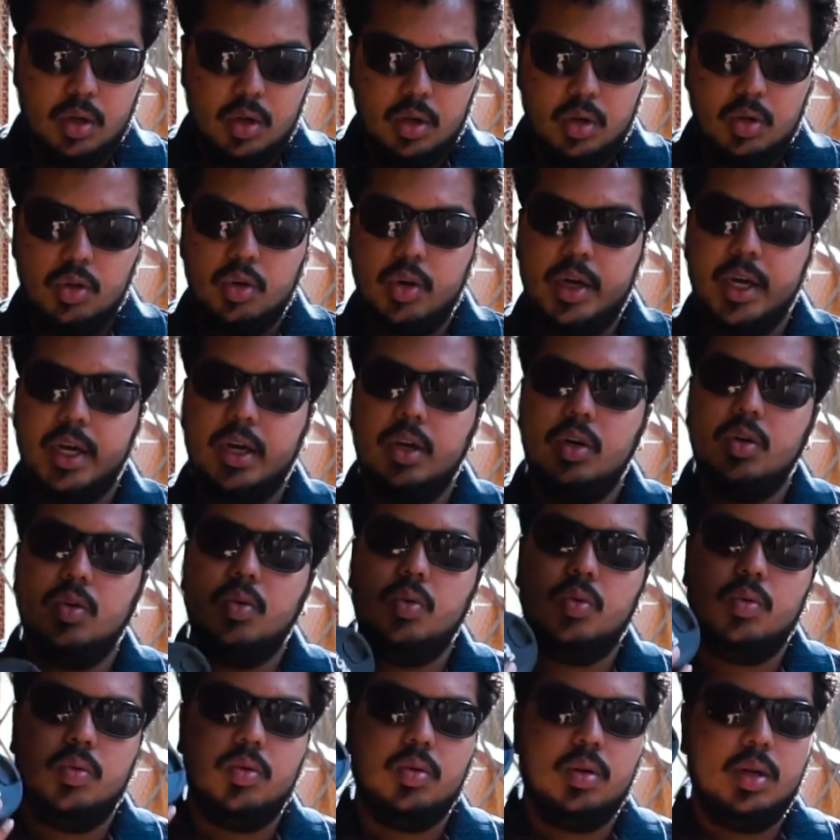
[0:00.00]
You can
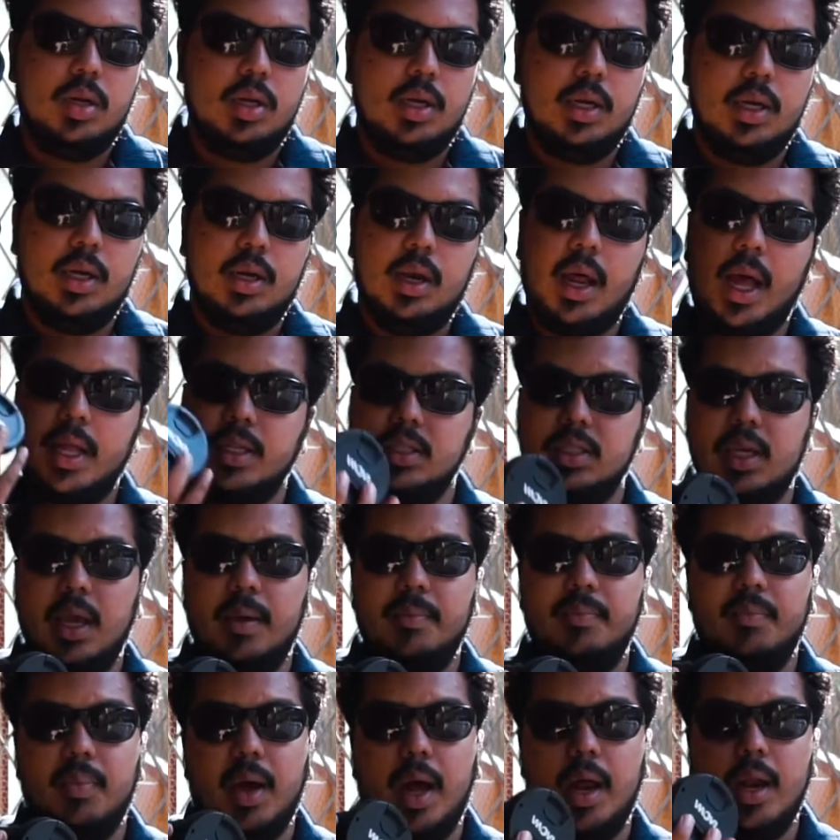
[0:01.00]
do
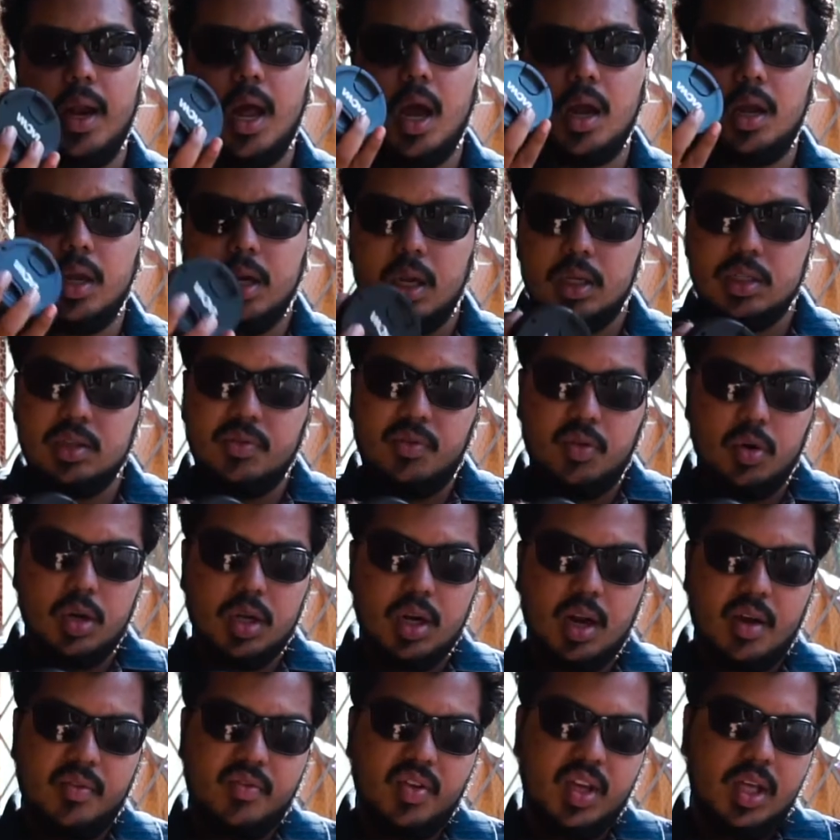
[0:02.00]
landscape and architecture
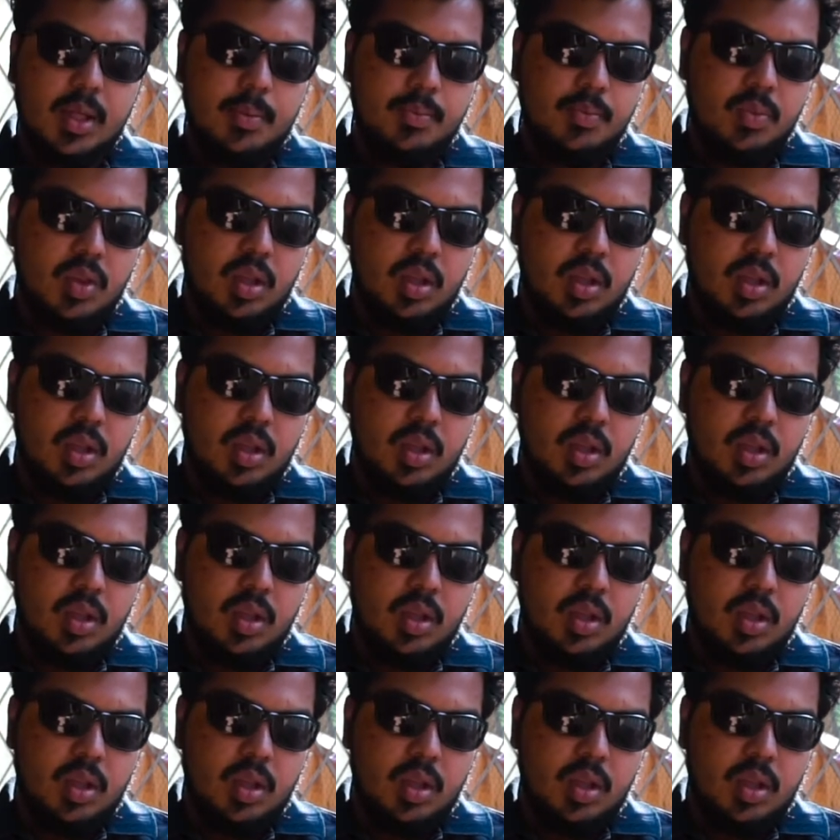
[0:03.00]
photography